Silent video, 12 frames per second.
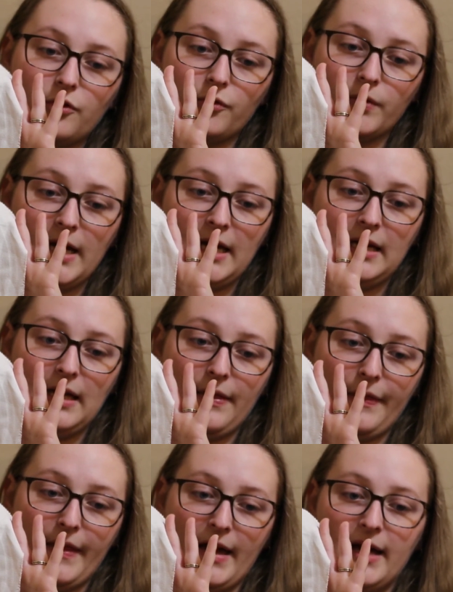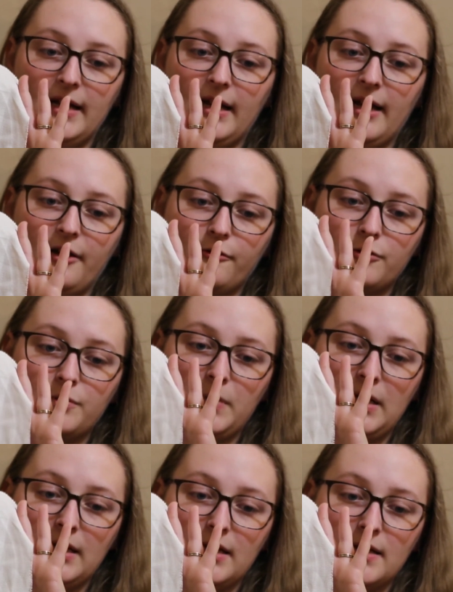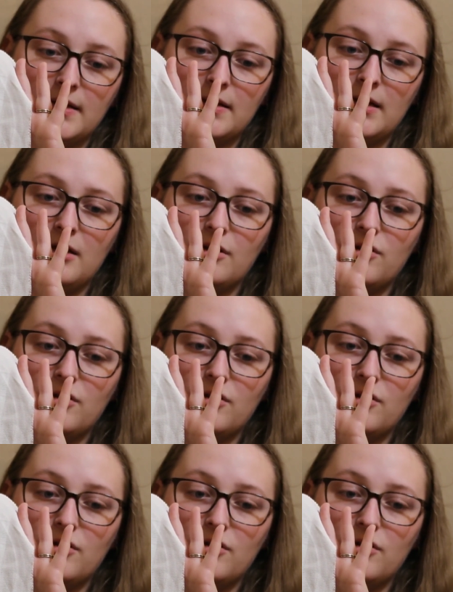crank that out because it is